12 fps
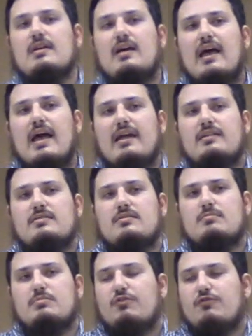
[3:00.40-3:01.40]

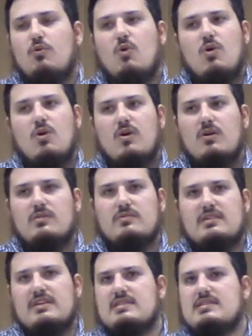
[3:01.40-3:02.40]
And before
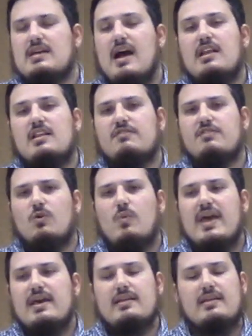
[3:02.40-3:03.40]
this kind of
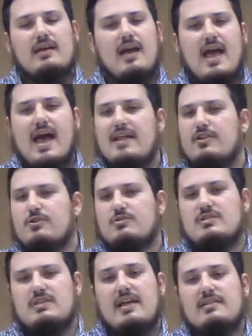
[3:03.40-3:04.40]
awakening, I had no
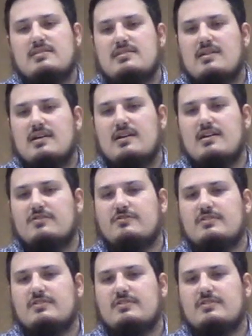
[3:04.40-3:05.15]
sense of,